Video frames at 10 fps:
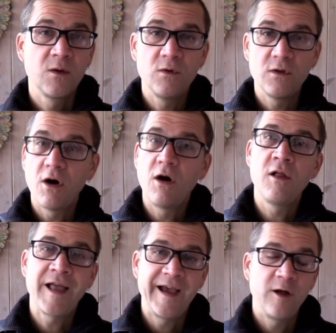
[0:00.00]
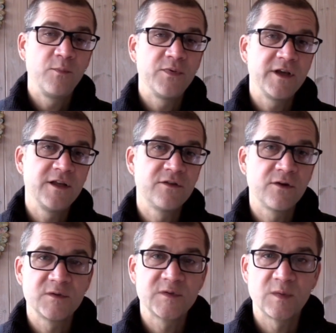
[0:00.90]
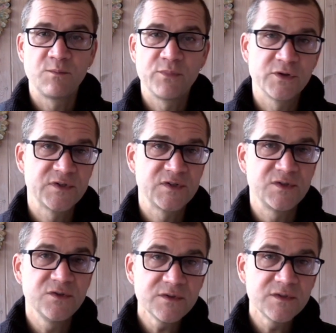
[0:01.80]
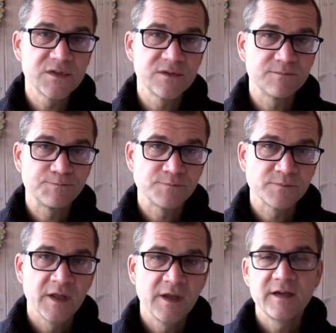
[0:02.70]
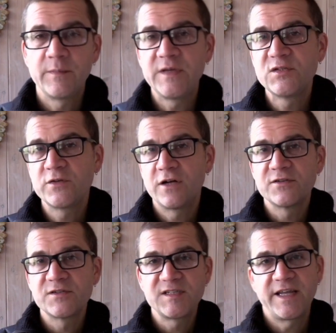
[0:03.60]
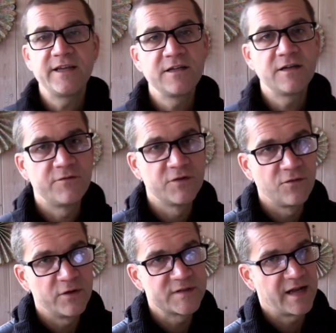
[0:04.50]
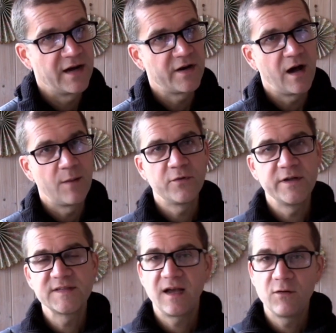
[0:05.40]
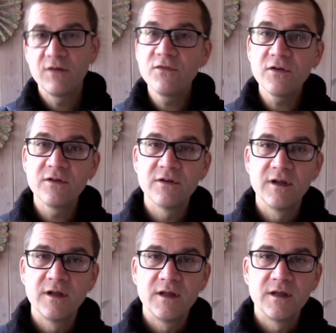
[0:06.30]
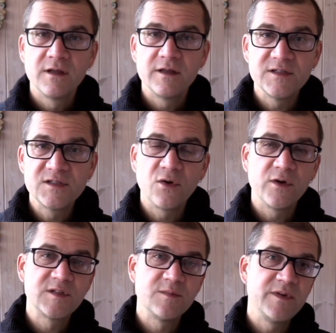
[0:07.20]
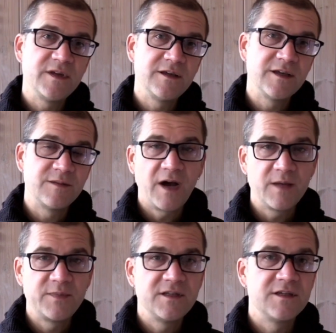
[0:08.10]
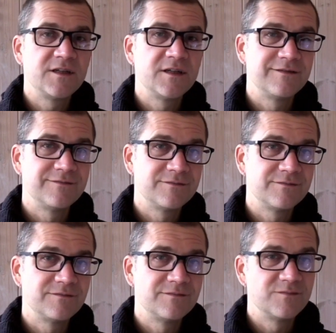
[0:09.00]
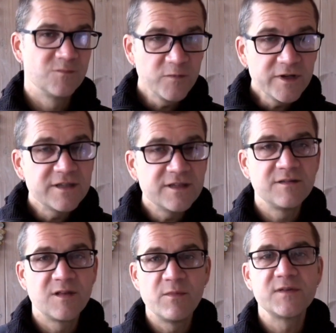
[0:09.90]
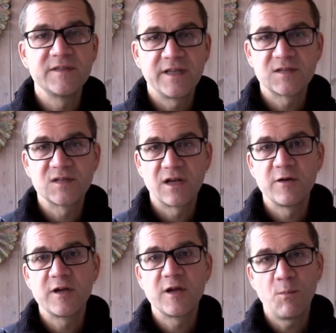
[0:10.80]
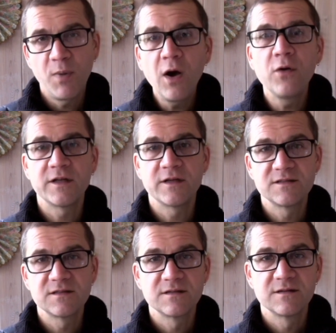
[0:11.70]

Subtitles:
will all help in those pursuits. Coming to an understanding of your voice and how it operates, however, is going to be, in my opinion, really the most necessary component